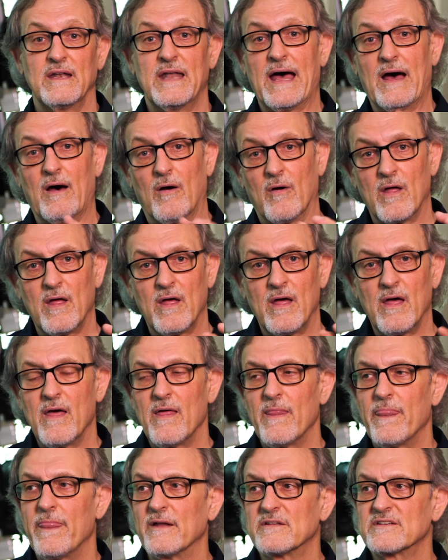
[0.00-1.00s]
Now,
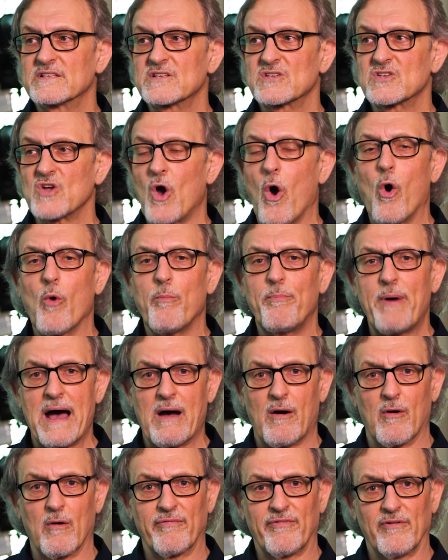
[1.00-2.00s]
that's so
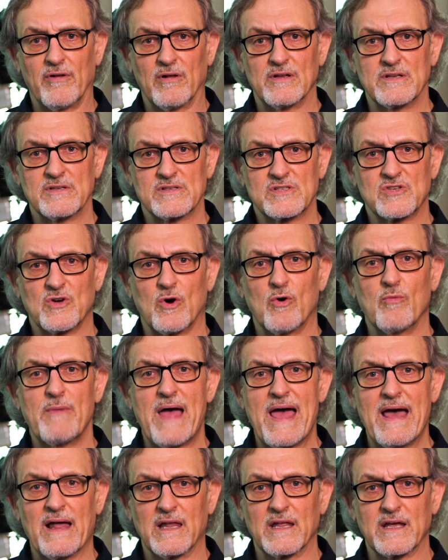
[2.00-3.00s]
powerful and so
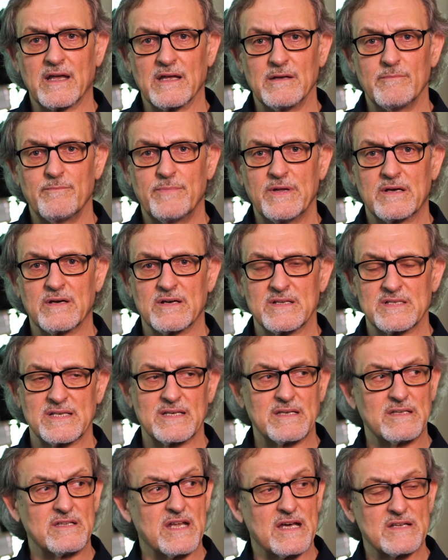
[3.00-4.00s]
elegant because
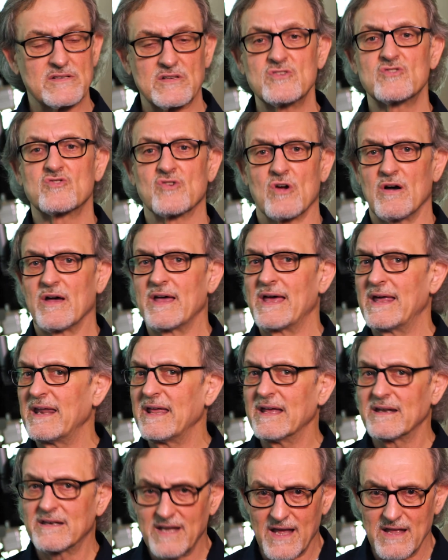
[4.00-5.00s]
it doesn't draw
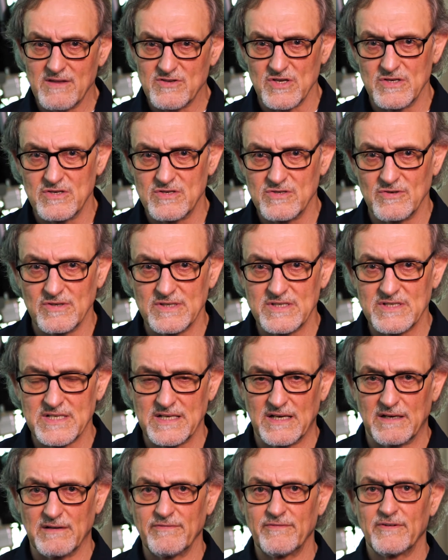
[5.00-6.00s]
any attention to
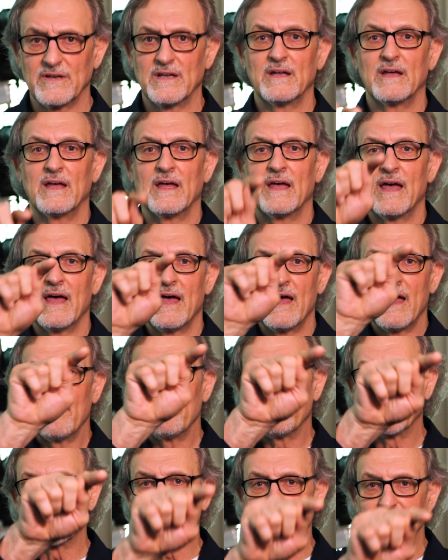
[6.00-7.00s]
itself.
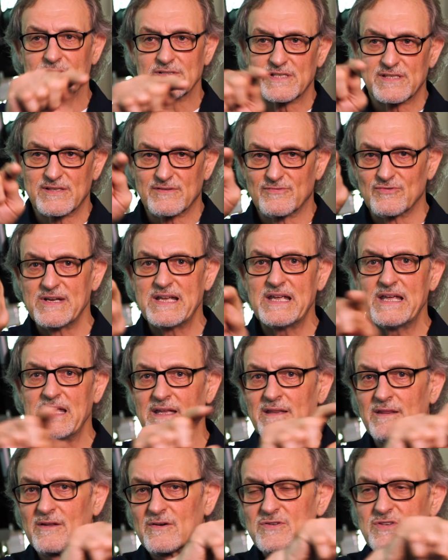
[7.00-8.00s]
But there's three,
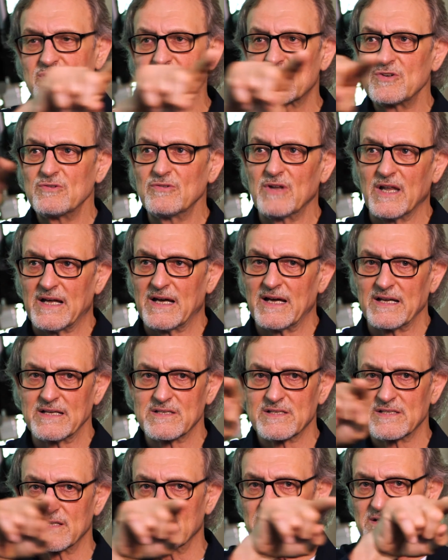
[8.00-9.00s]
in those two
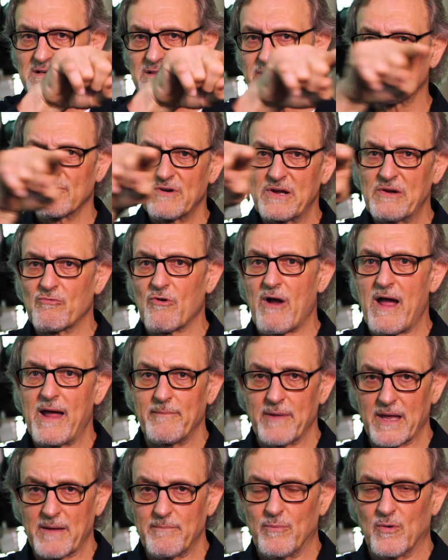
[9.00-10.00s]
lines, there are three
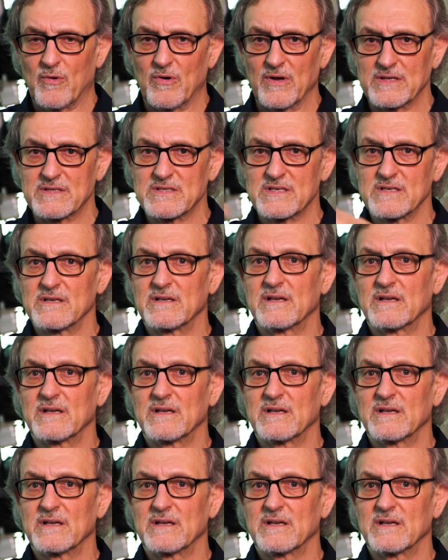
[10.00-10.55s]
rhyming points.